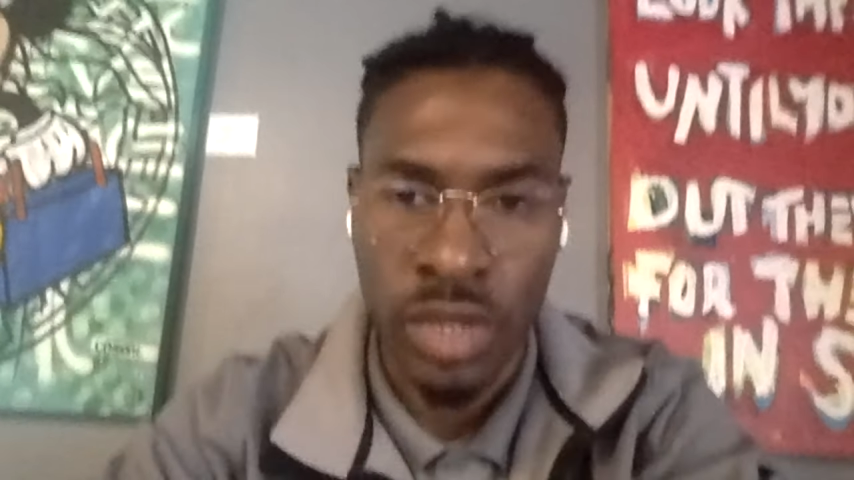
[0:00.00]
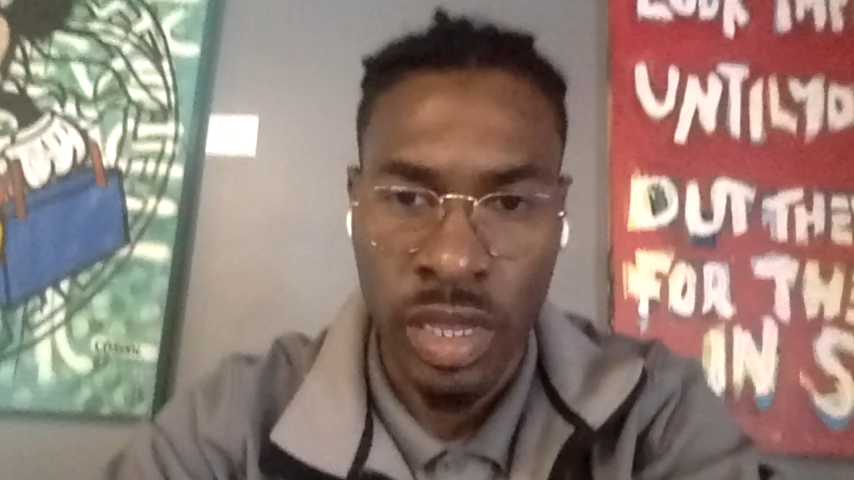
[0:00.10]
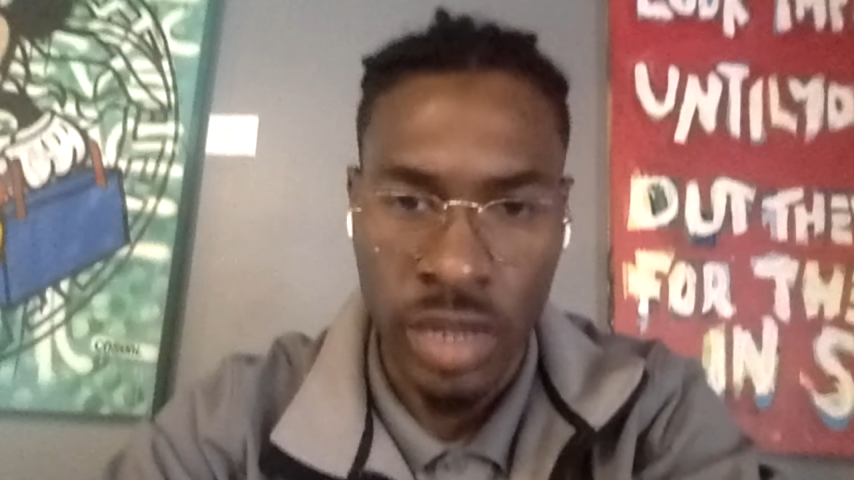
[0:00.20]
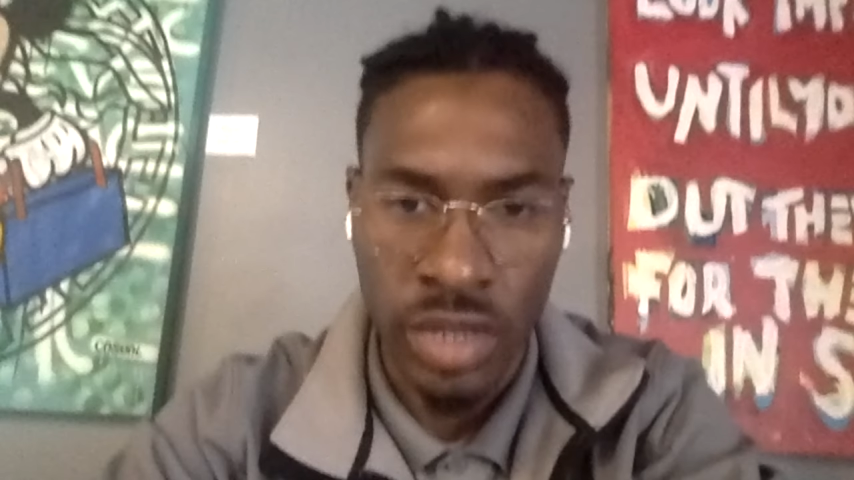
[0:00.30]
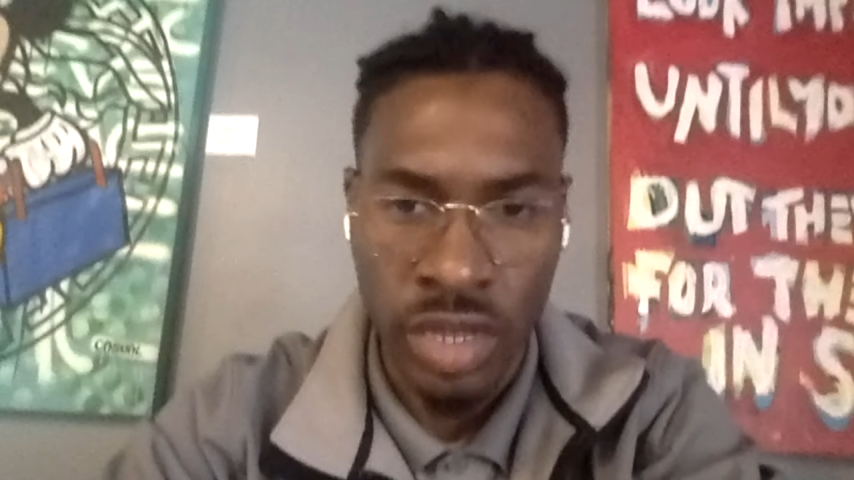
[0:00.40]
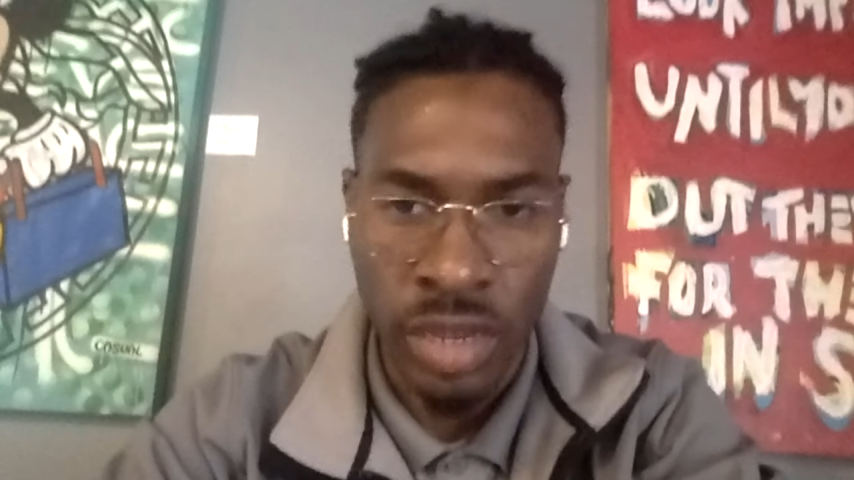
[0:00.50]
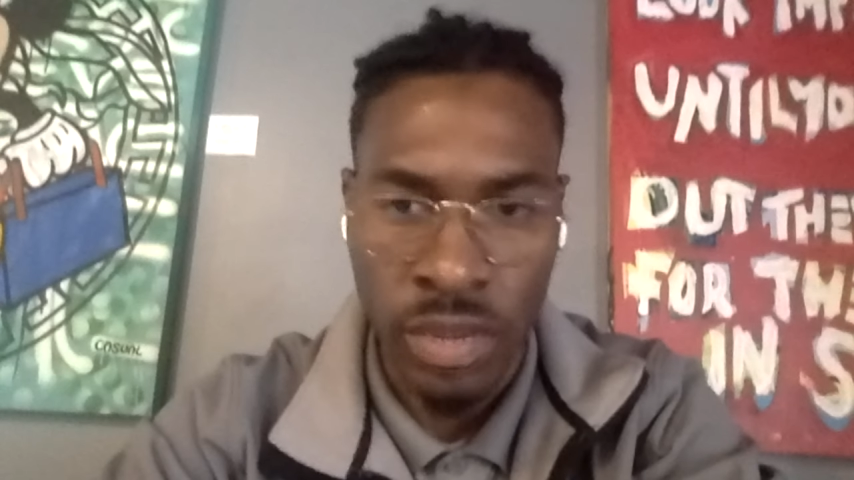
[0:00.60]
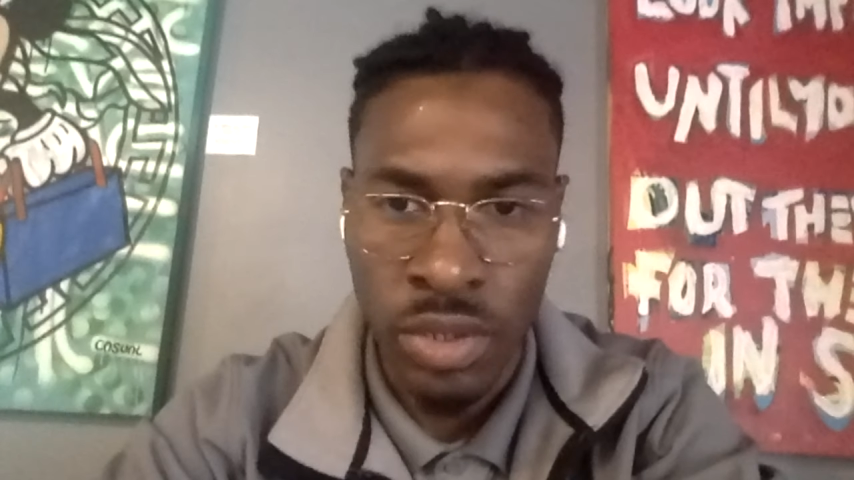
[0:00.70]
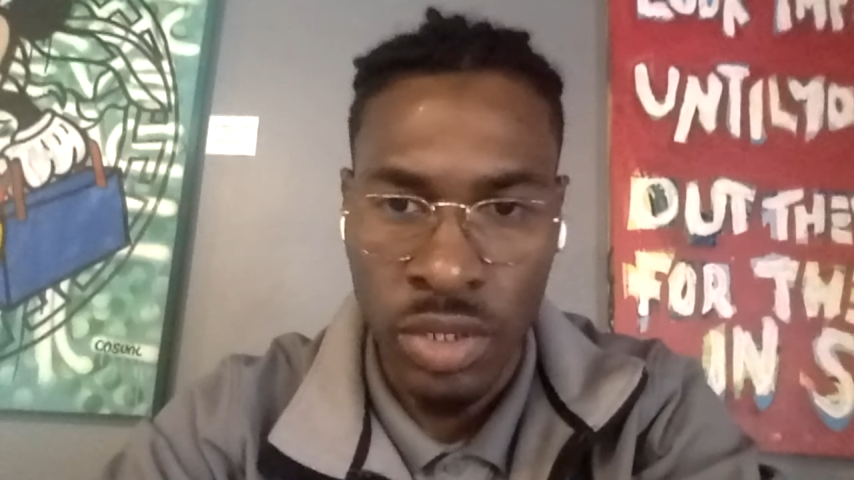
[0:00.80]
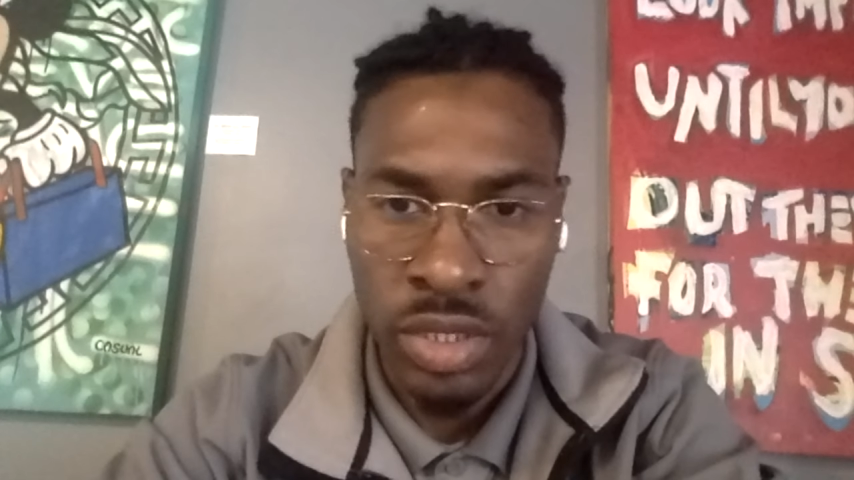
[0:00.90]
the outside
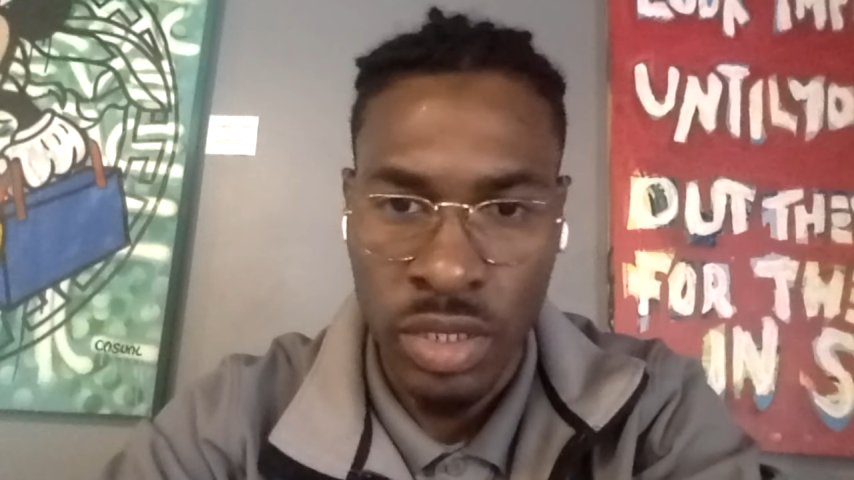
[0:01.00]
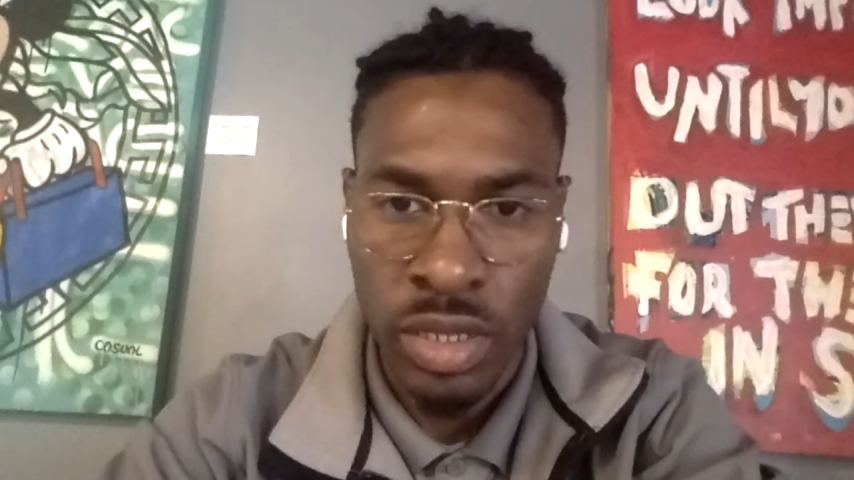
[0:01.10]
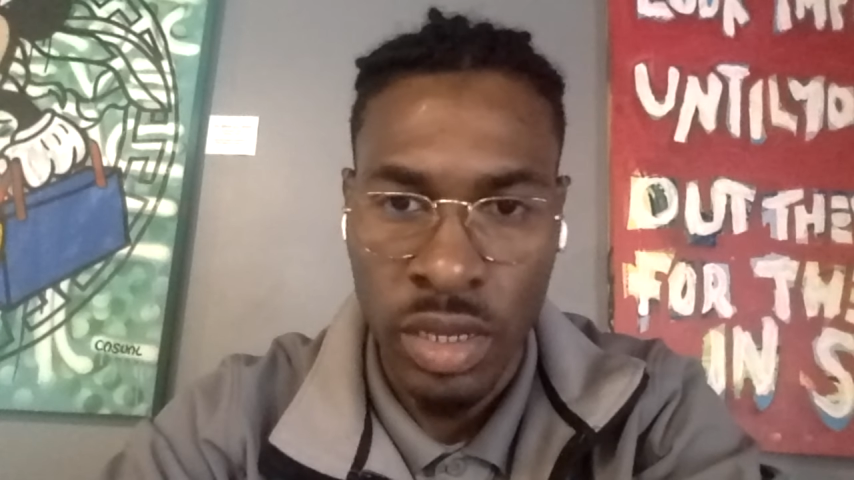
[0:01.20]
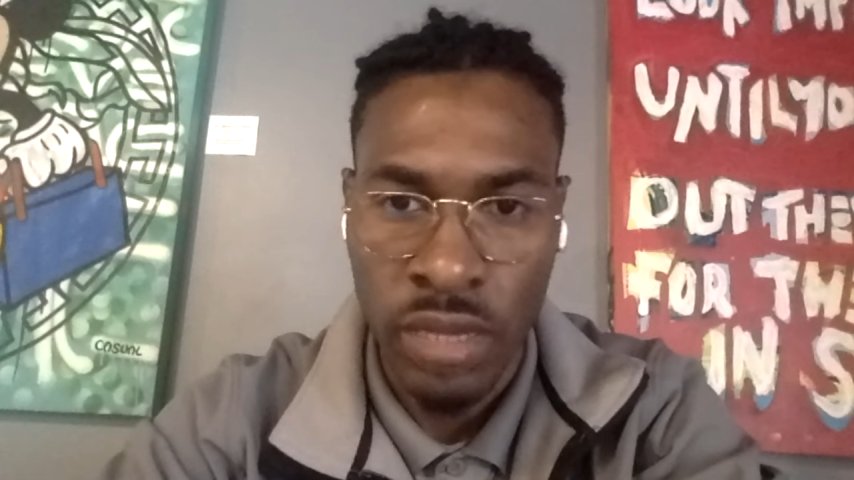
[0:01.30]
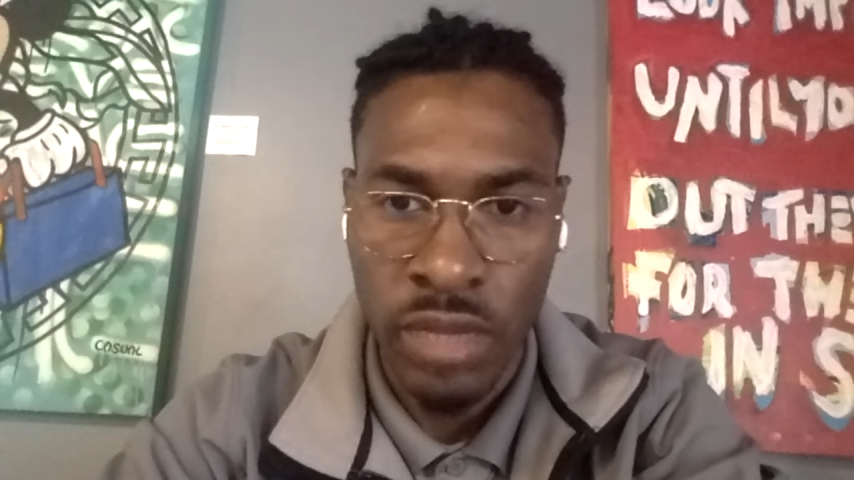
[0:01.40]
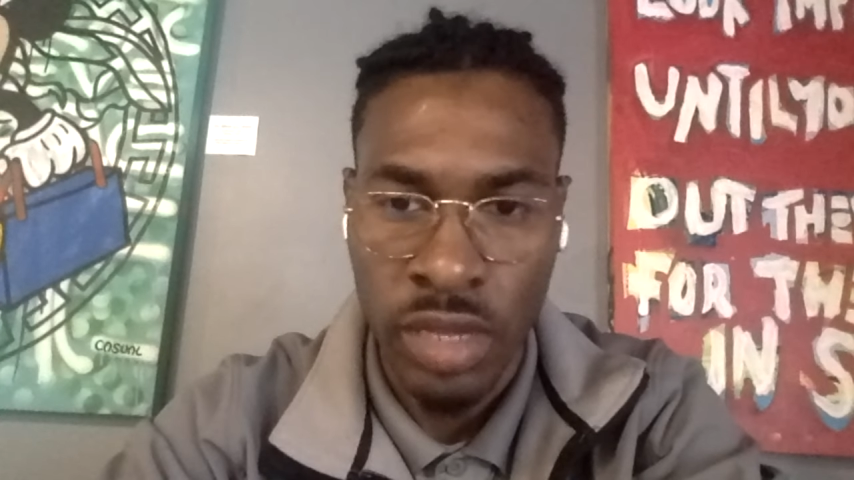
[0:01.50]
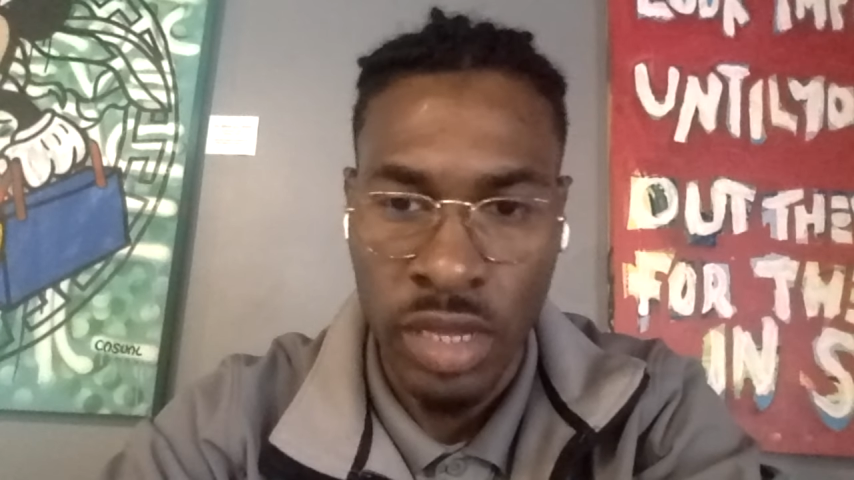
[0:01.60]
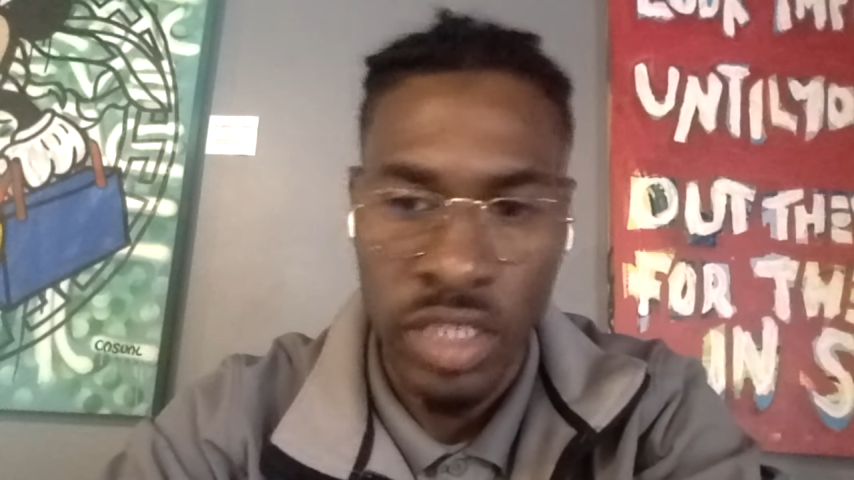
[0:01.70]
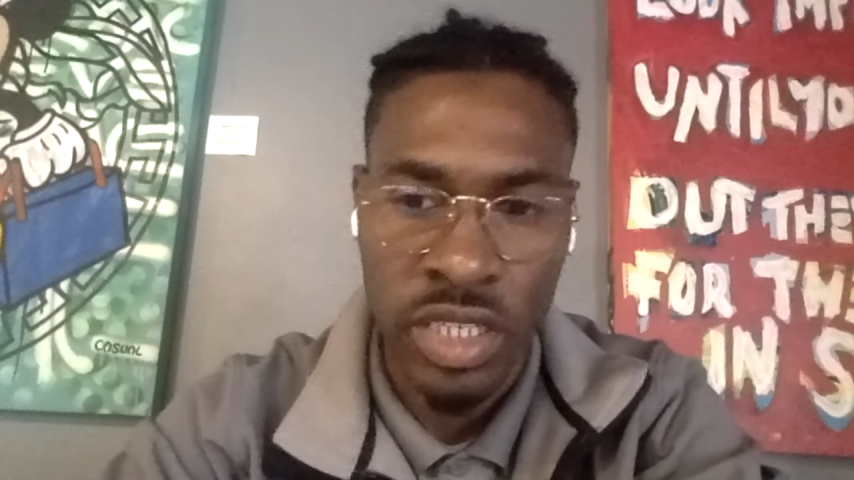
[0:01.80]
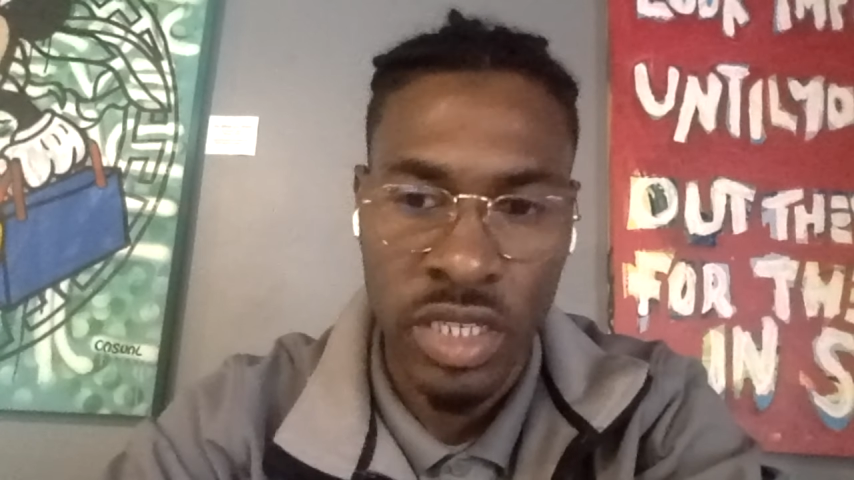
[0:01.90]
portion of the
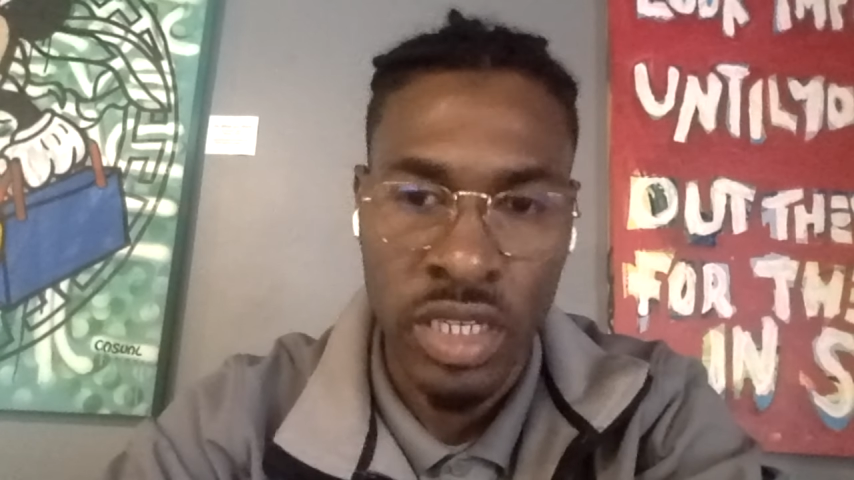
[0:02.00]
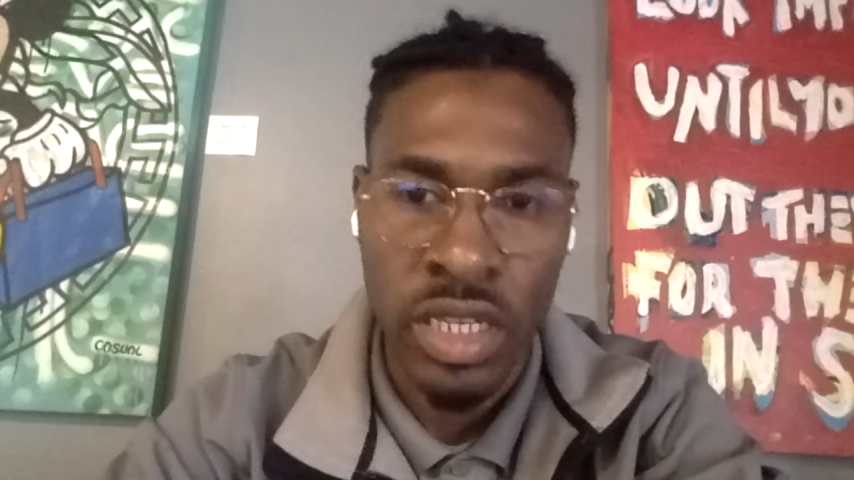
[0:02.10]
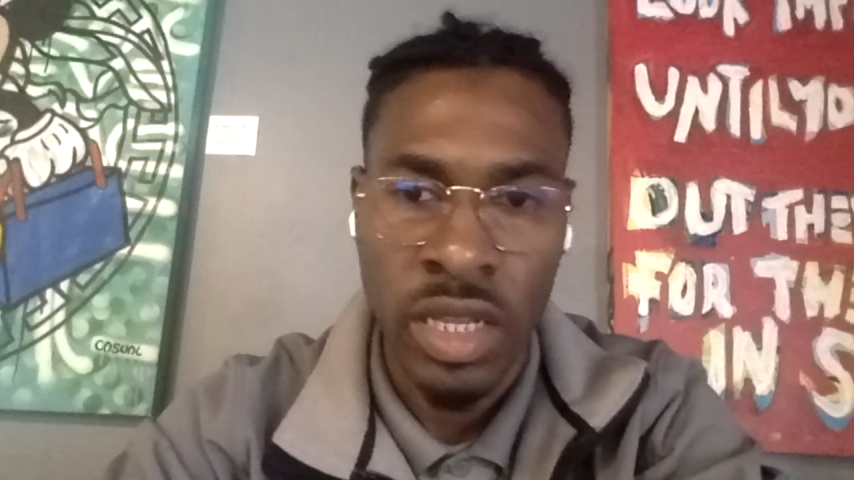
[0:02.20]
engine,